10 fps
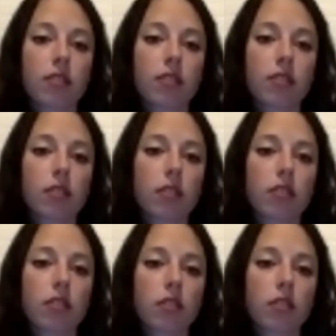
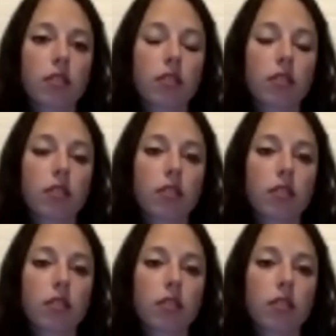
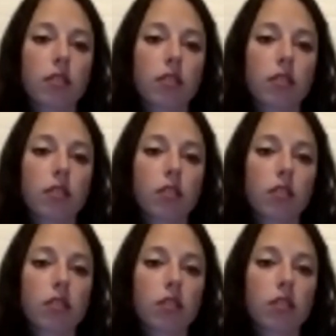
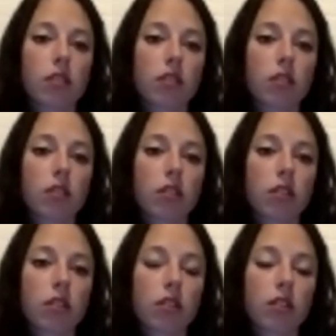
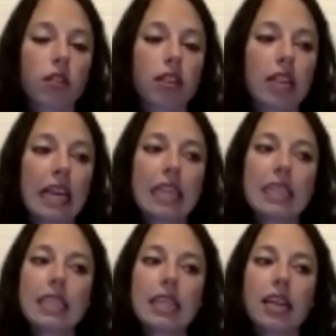The person shown says nothing.